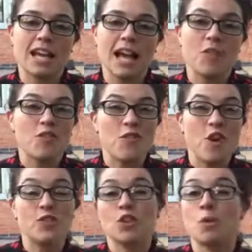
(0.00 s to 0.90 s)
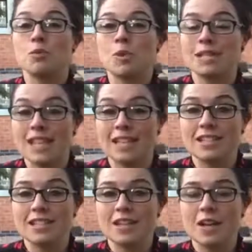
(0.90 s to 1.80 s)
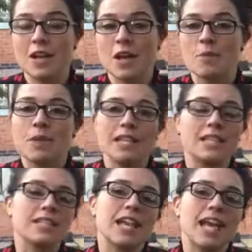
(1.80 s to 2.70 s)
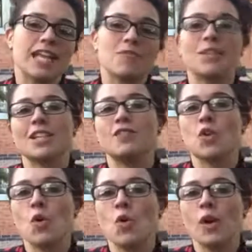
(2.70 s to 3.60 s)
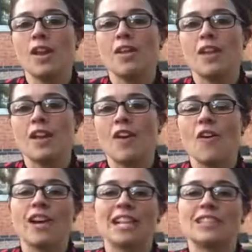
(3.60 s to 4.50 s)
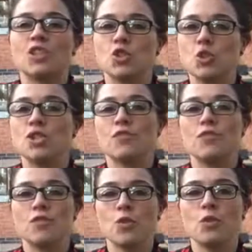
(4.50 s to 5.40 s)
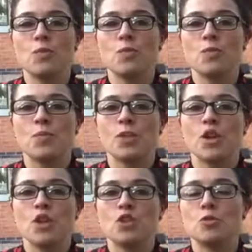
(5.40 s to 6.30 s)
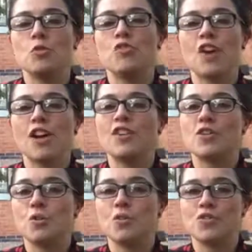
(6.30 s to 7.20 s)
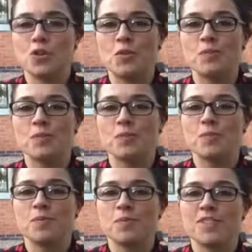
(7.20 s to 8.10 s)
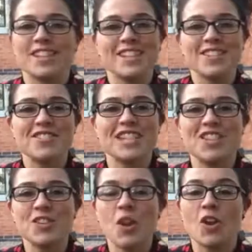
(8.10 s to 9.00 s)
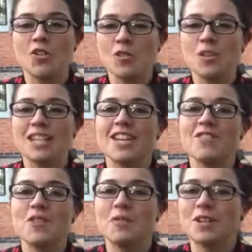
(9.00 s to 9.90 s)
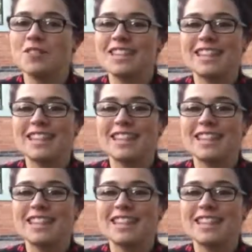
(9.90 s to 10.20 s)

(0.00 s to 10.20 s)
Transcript: and the further scope to extend, please give myself a call on Leicester 274 5544. Thank you. Look forward to hearing from you.